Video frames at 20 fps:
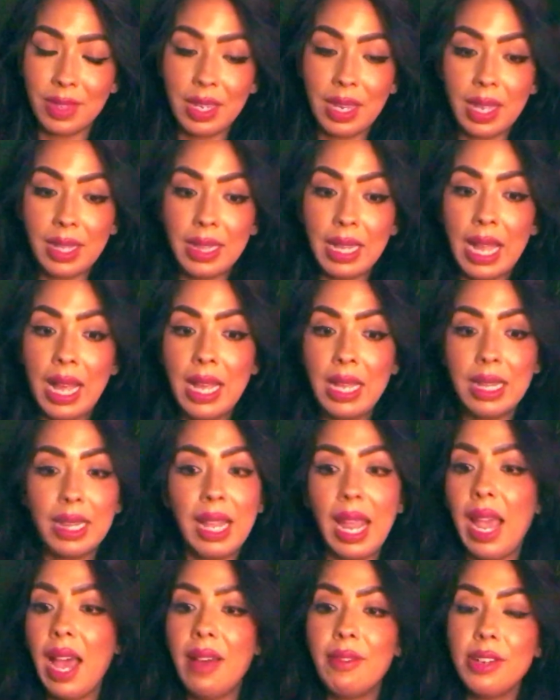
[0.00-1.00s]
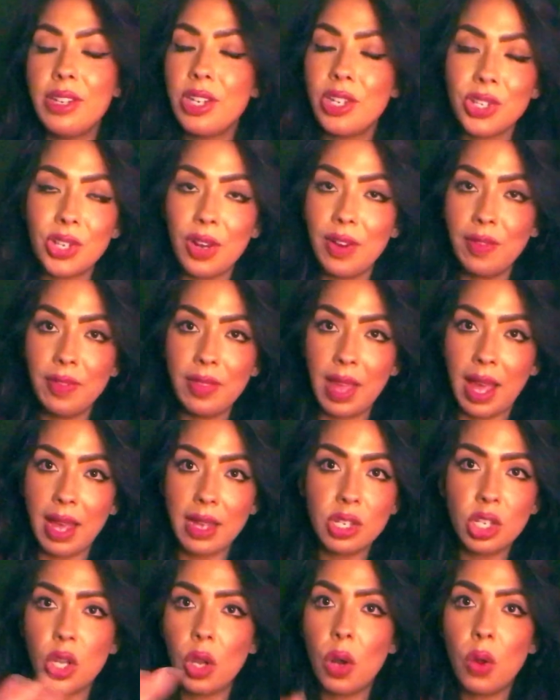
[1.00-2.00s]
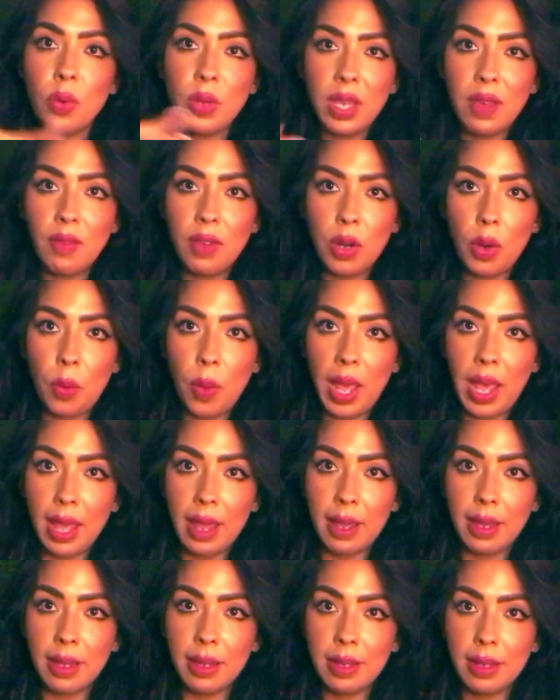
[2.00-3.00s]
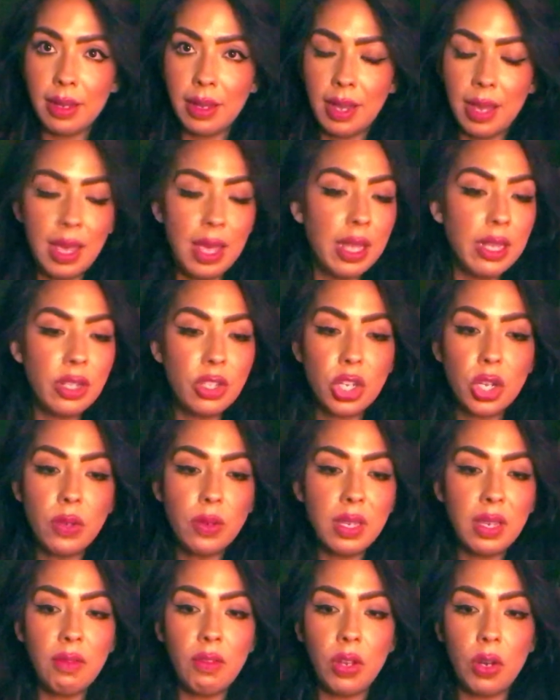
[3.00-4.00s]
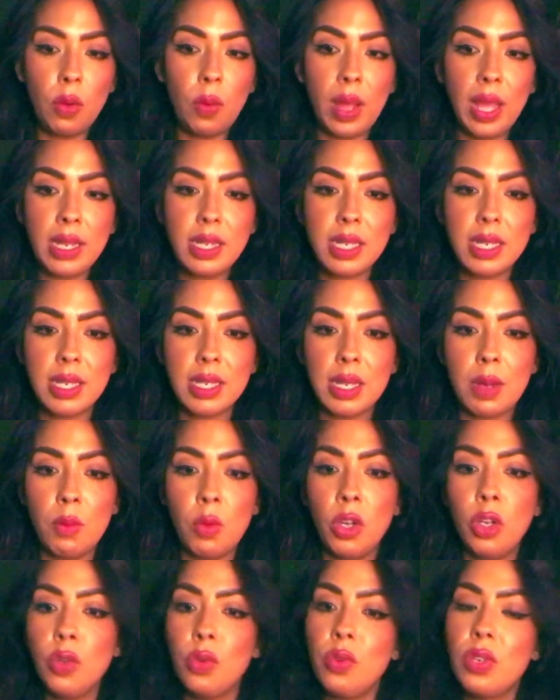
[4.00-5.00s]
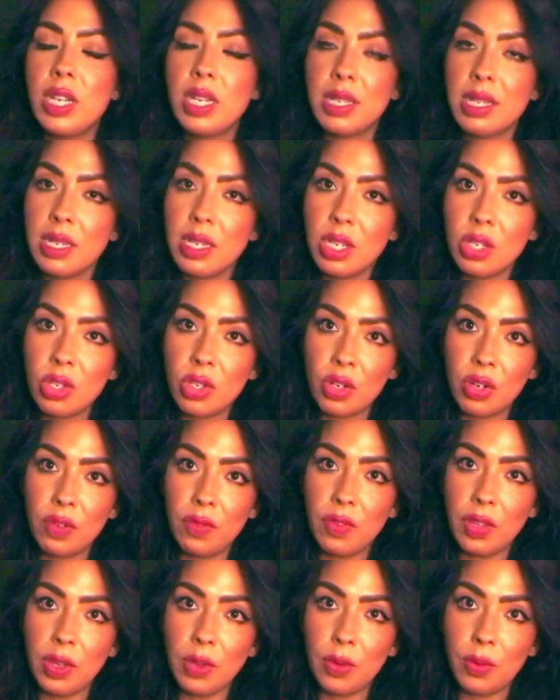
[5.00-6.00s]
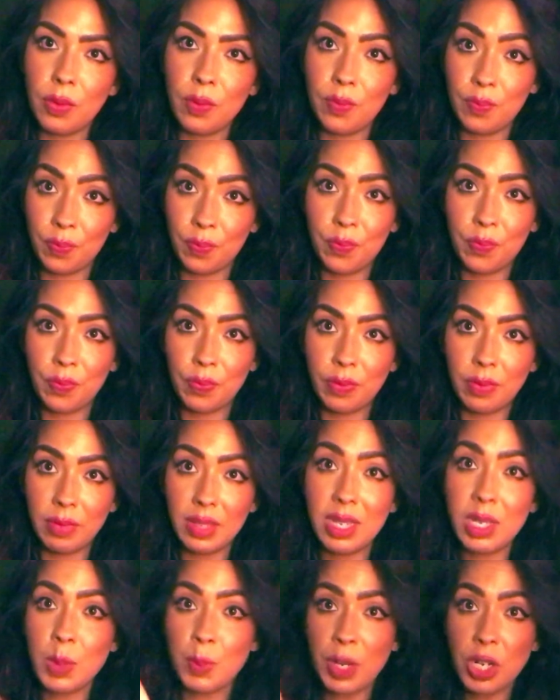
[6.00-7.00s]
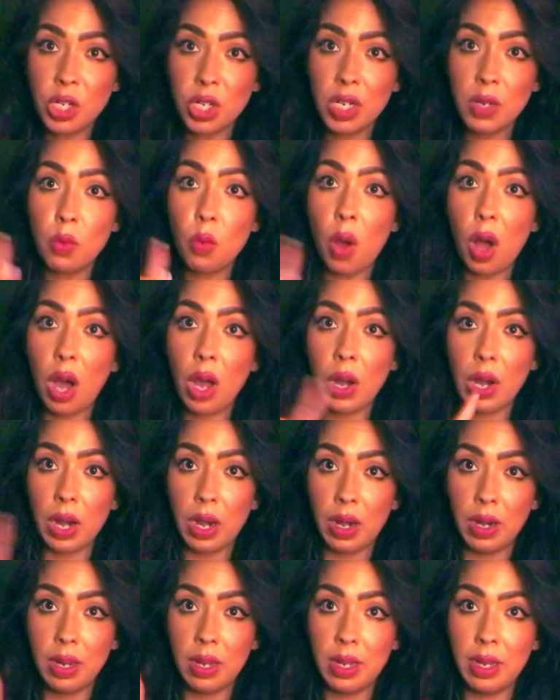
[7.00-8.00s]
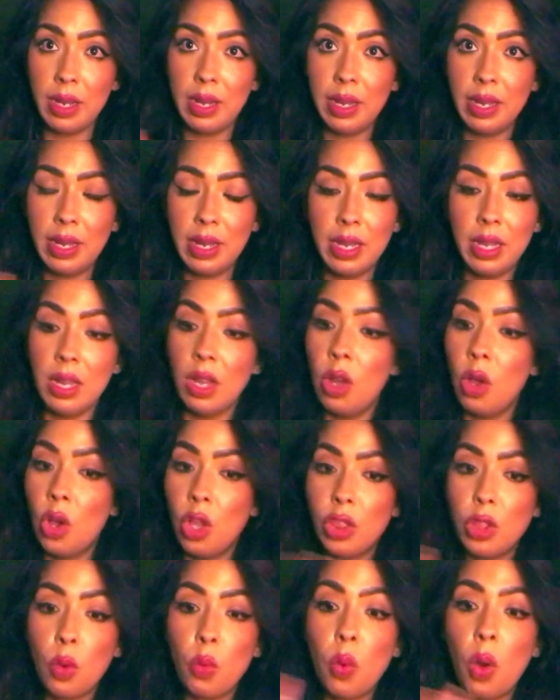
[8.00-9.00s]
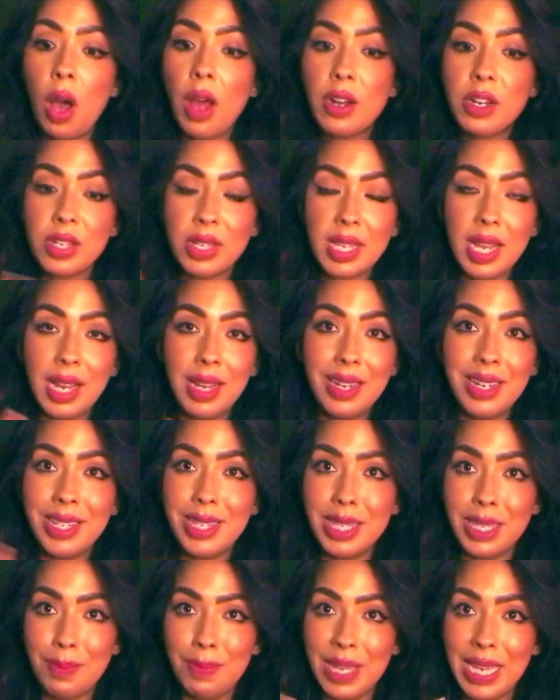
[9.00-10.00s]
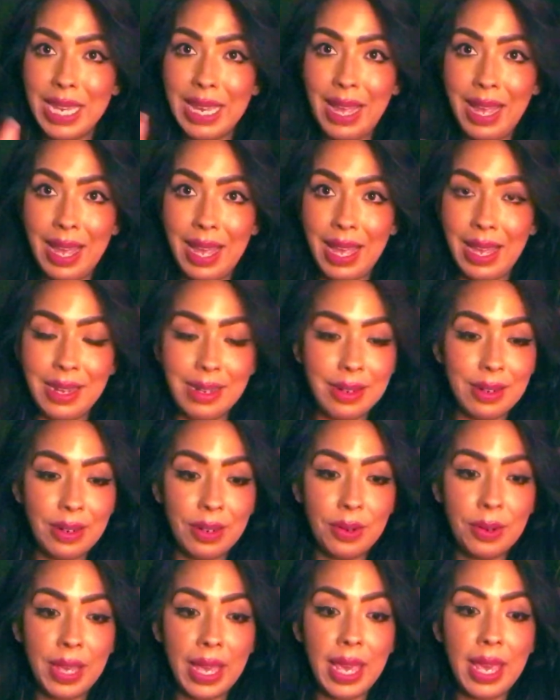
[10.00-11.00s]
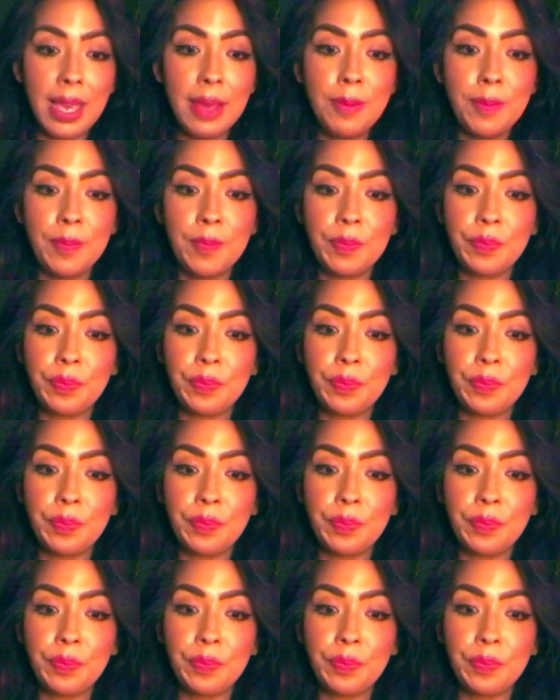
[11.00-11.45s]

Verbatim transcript: Got that? They haven't deserved that. So don't give it away. Don't give it away to someone who doesn't deserve you, especially water. The water sign needs to be cut, okay?